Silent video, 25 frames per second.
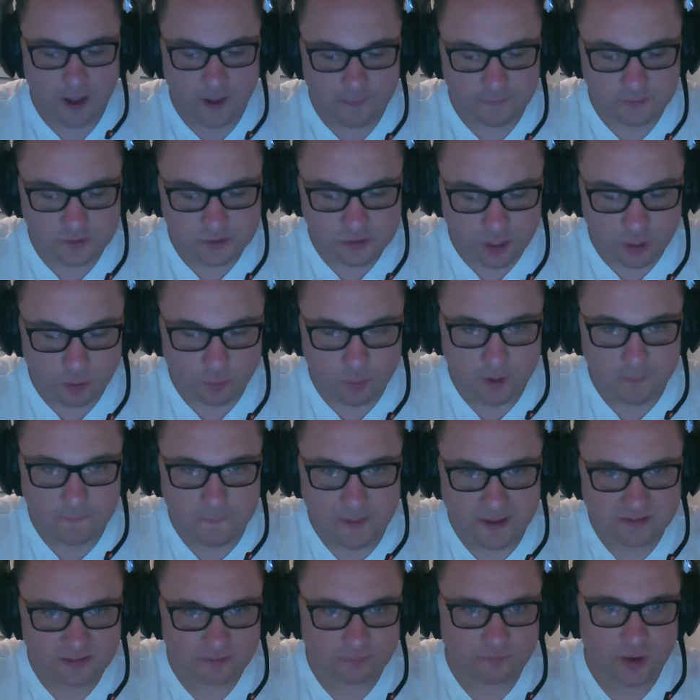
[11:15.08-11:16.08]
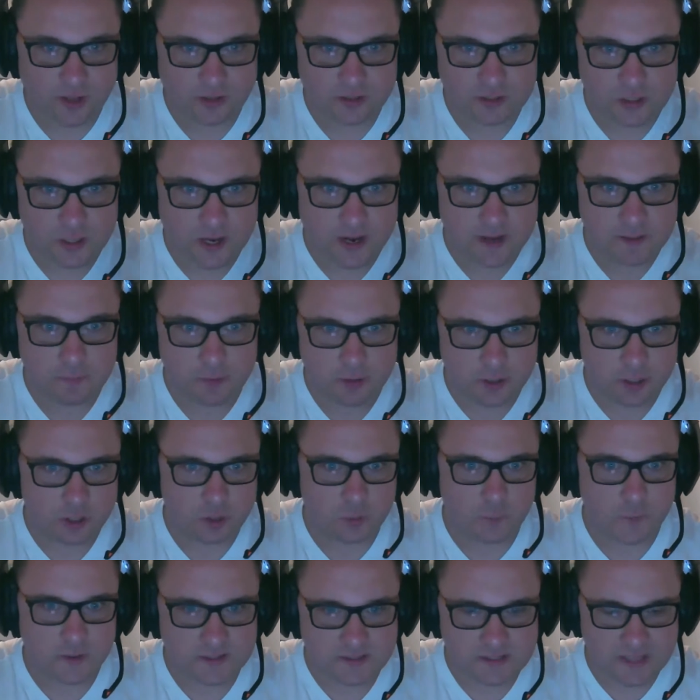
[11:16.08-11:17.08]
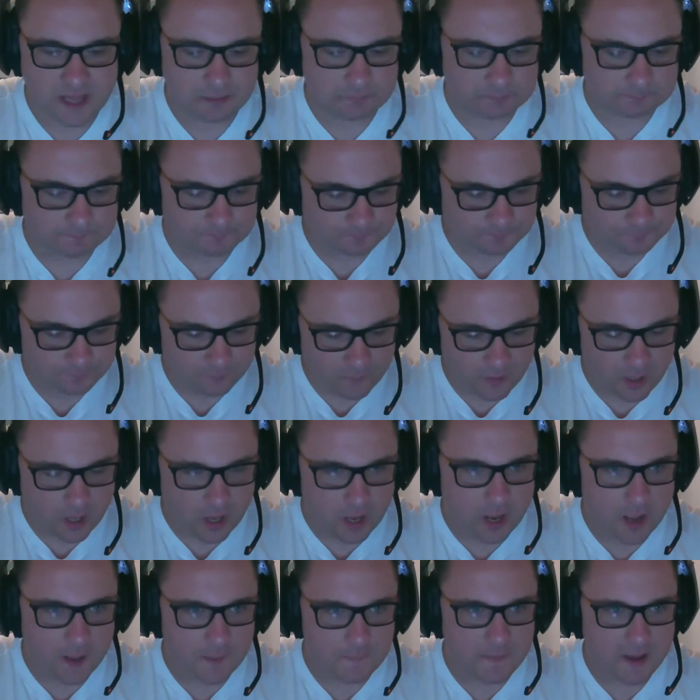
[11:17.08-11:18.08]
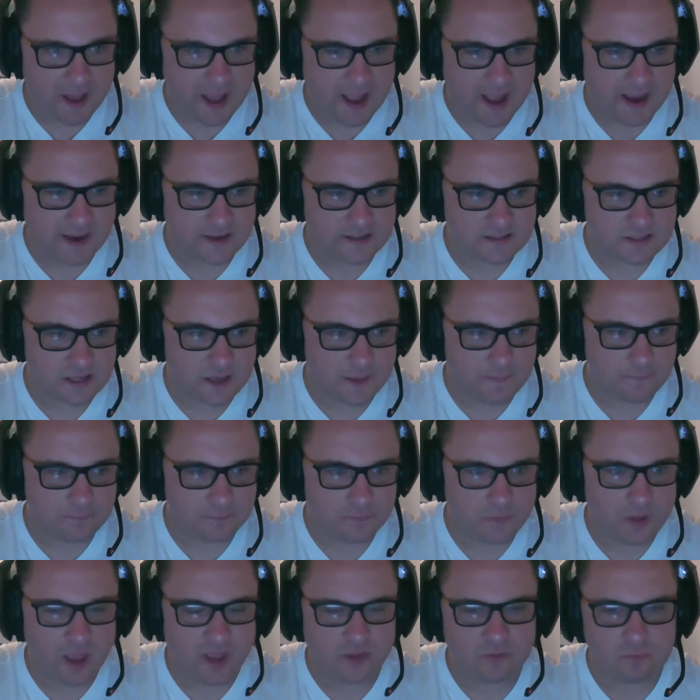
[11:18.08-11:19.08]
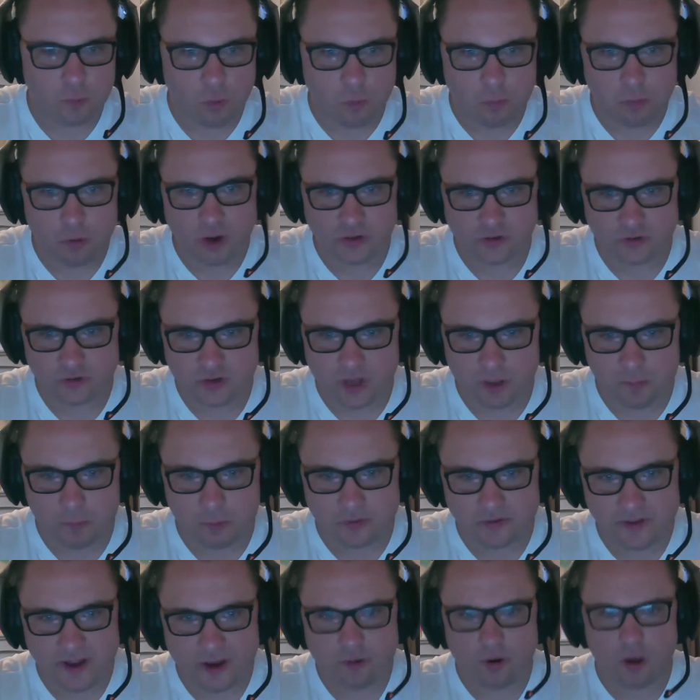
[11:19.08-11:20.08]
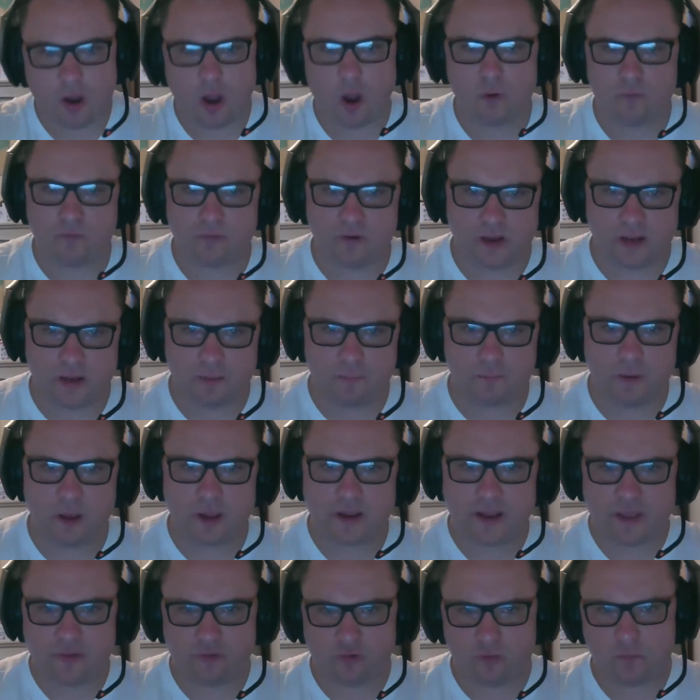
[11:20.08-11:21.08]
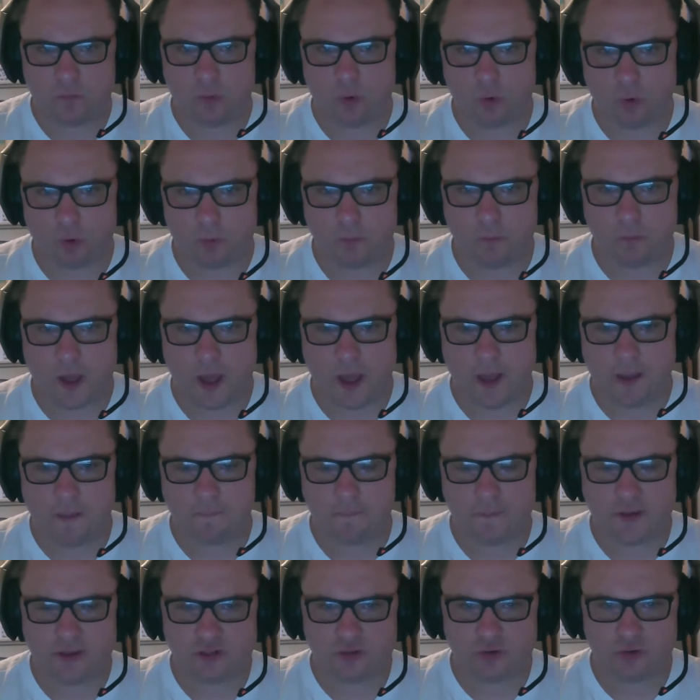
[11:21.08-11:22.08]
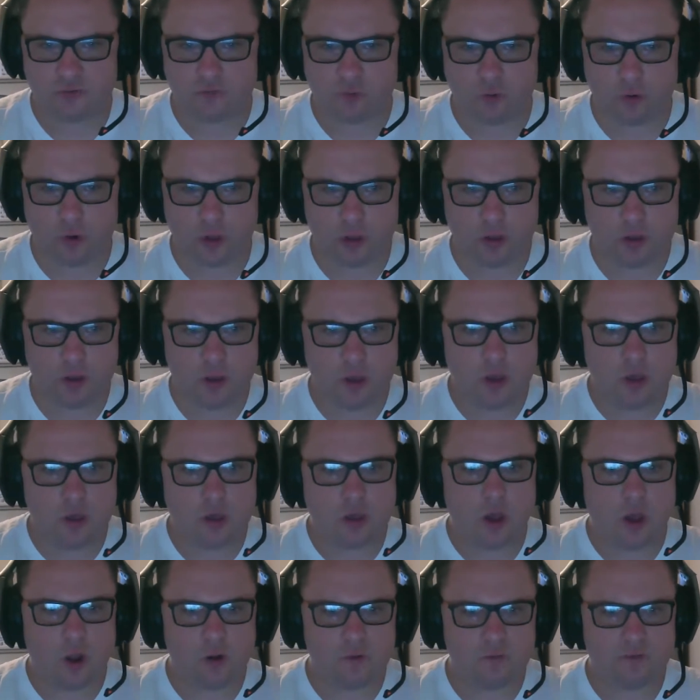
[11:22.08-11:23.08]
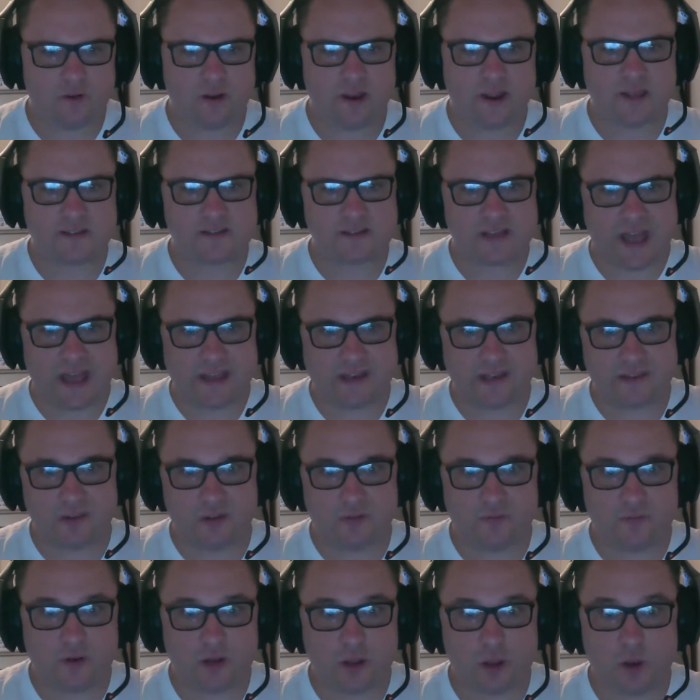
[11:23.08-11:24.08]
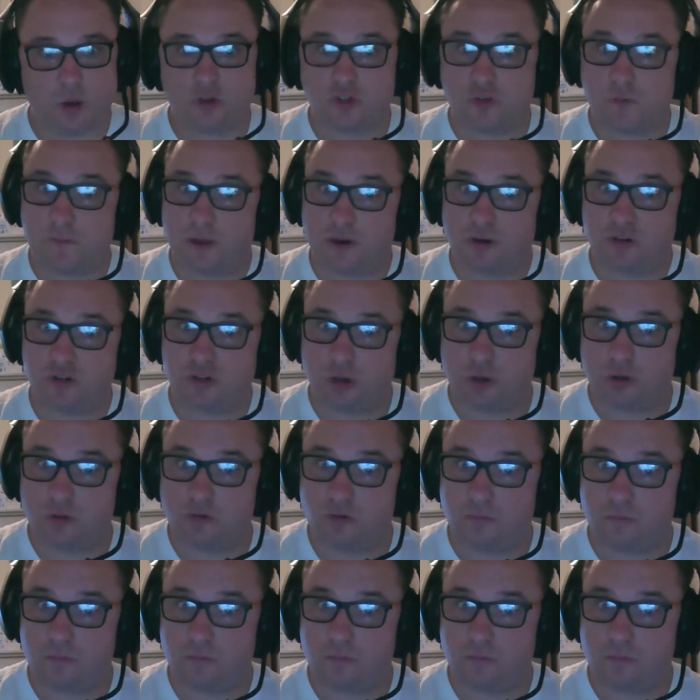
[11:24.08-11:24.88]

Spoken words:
So best of luck to anybody who wins that. And as more prizes come on down, I'll hopefully get some more pictures for you. Hopefully, as I edit this video, I should be able to show you some